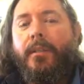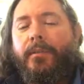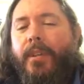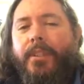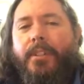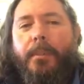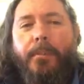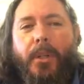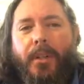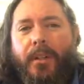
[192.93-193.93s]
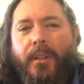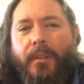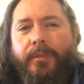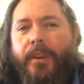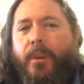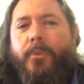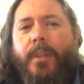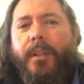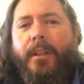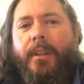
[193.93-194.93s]
finished the book, felt
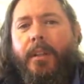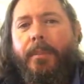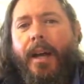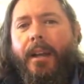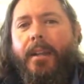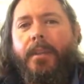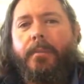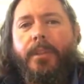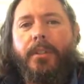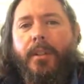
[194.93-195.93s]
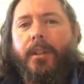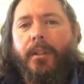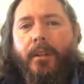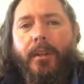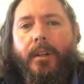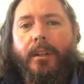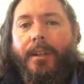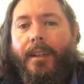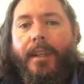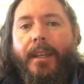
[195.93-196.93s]
really good about it, but you didn't learn a
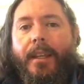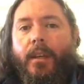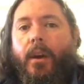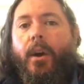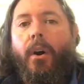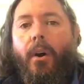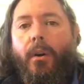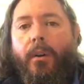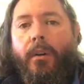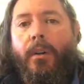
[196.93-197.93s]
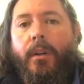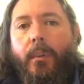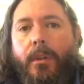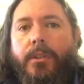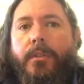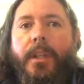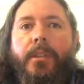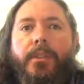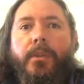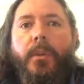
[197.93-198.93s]
thing at all. What you
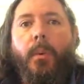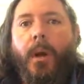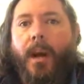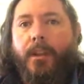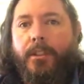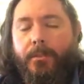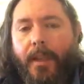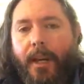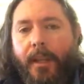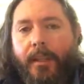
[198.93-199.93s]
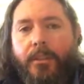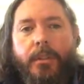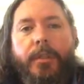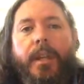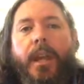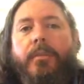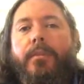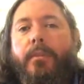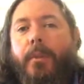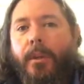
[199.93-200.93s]
did is you acquired some knowledge, you became
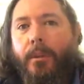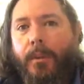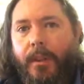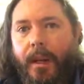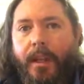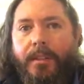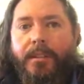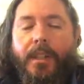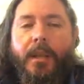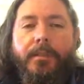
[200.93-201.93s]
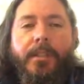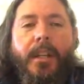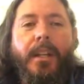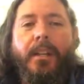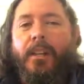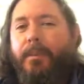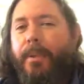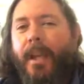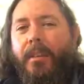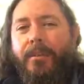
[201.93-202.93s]
familiar with concepts, you
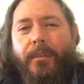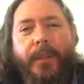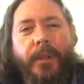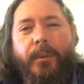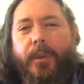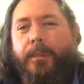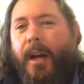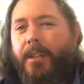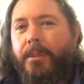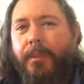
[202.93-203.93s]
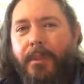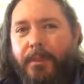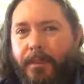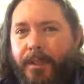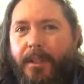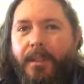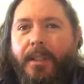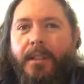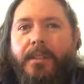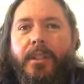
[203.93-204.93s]
became familiar with possibly some
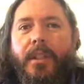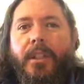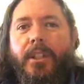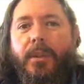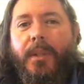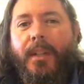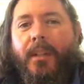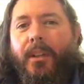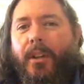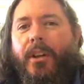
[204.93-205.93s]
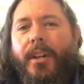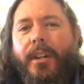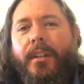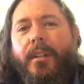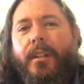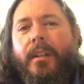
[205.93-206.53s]
theories. You didn't learn it.